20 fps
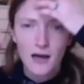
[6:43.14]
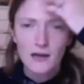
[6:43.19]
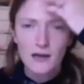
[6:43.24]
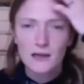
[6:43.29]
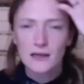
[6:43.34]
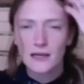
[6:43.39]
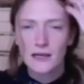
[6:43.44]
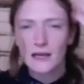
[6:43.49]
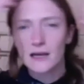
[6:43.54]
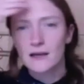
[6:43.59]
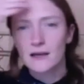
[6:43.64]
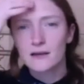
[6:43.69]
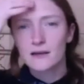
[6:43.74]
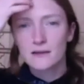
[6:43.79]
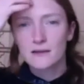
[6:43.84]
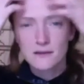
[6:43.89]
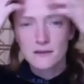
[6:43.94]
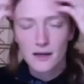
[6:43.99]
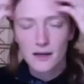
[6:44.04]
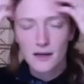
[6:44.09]
clinging,
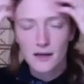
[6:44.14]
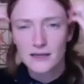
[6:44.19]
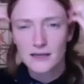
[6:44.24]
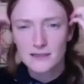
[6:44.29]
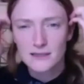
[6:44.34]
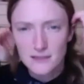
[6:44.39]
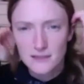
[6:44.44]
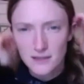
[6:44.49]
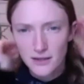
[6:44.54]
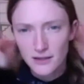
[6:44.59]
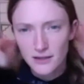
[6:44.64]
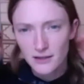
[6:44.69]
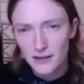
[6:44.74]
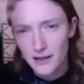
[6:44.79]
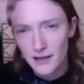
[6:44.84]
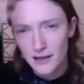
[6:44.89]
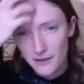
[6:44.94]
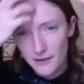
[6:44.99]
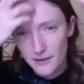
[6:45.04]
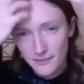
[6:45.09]
unnecessary
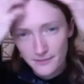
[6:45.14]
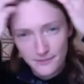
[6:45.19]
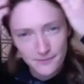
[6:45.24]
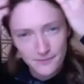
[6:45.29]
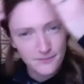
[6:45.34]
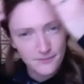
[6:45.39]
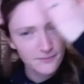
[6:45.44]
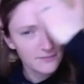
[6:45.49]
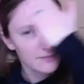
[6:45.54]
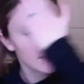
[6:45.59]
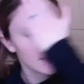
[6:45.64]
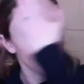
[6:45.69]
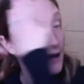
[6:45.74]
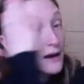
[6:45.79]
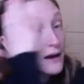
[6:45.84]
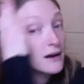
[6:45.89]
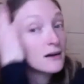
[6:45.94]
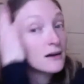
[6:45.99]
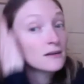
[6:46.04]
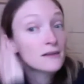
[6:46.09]
clinging the
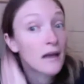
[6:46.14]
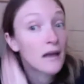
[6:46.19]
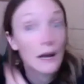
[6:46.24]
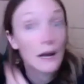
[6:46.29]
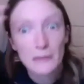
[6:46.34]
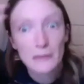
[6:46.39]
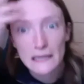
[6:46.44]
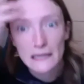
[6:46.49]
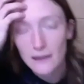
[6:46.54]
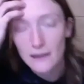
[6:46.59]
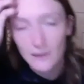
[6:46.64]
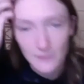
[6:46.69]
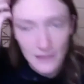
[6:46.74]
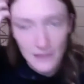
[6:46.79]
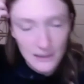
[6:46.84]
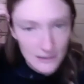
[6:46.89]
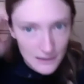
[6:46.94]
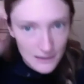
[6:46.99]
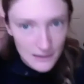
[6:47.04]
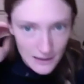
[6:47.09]
hair, not me. I'm
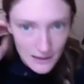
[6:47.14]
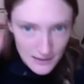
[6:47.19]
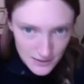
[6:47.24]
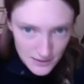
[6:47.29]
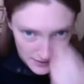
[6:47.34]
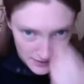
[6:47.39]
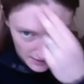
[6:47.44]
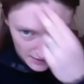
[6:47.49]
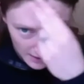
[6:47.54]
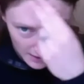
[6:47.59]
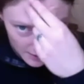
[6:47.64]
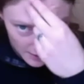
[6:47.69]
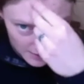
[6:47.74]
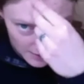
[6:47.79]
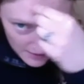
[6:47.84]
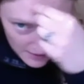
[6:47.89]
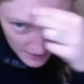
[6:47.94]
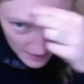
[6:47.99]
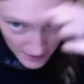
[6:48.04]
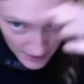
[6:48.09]
not clinging to it. The hair
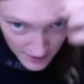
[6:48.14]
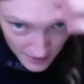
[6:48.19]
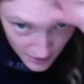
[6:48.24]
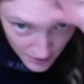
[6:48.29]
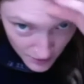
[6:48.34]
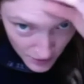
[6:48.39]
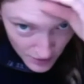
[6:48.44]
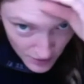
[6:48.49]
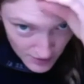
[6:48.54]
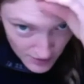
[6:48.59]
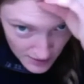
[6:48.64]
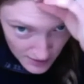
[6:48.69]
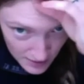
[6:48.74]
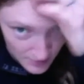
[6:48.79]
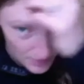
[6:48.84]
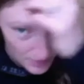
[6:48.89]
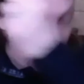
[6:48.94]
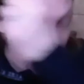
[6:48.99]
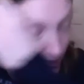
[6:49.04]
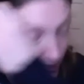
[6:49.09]
is clinging to the wrong side of
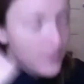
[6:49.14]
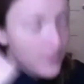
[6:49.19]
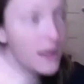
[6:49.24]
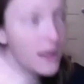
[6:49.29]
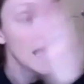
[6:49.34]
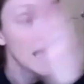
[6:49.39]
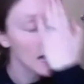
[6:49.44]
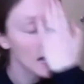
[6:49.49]
my part.